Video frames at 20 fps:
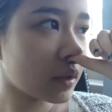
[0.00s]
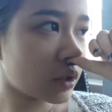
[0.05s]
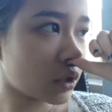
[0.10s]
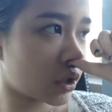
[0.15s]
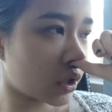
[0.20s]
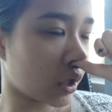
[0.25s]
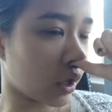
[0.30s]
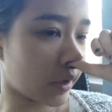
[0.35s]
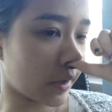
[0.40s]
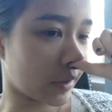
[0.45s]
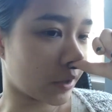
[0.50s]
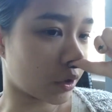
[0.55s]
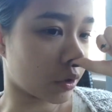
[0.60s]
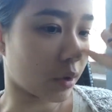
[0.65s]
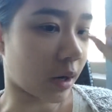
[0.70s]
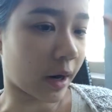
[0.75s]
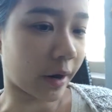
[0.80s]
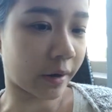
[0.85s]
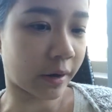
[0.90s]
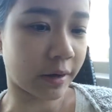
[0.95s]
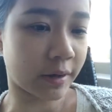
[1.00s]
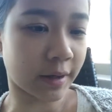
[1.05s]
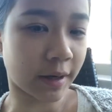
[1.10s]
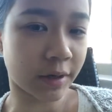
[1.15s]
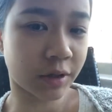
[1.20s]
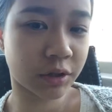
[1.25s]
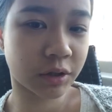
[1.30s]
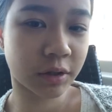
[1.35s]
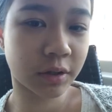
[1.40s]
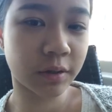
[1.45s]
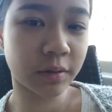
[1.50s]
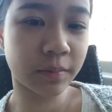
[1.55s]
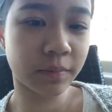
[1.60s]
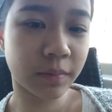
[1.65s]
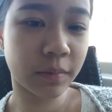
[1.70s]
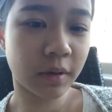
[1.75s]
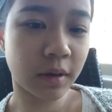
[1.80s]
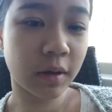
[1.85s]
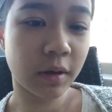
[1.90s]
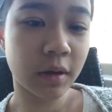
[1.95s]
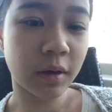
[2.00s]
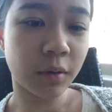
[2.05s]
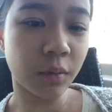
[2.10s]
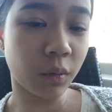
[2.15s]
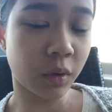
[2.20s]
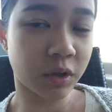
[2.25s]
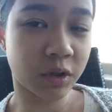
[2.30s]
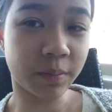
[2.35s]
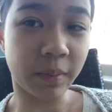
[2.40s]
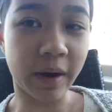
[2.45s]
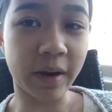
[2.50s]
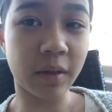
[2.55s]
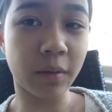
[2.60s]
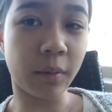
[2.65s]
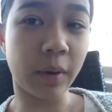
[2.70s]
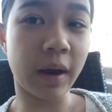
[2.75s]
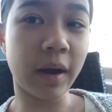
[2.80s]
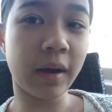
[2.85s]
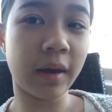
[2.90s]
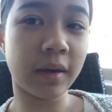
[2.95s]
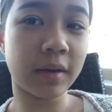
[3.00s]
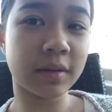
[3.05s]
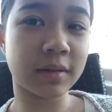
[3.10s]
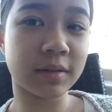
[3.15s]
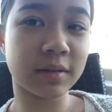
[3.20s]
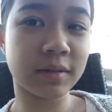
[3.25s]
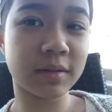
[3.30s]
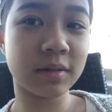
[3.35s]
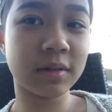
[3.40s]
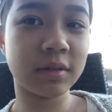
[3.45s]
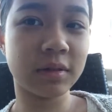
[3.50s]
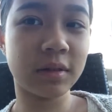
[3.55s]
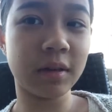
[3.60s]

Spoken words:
she got into architecture, which, by the way, is,